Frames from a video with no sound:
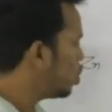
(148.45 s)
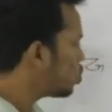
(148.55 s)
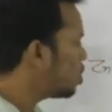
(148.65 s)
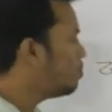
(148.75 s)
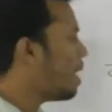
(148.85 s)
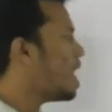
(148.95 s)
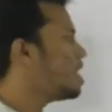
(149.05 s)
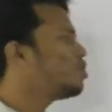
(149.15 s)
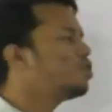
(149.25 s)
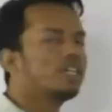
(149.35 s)
So this
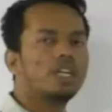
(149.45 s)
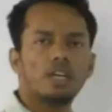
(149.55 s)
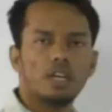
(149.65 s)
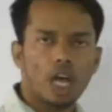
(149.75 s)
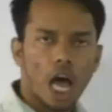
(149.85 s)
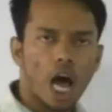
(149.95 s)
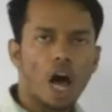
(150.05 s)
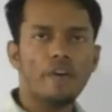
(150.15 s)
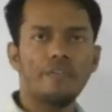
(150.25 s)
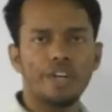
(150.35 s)
balanced
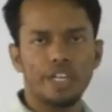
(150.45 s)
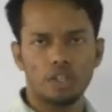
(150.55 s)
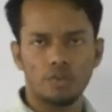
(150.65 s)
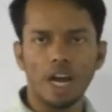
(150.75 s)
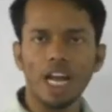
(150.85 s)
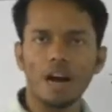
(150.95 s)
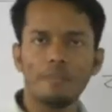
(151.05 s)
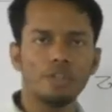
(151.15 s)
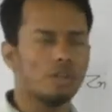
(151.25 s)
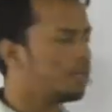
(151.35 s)
half reaction. Why half
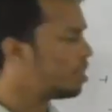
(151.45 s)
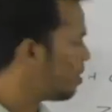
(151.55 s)
reaction?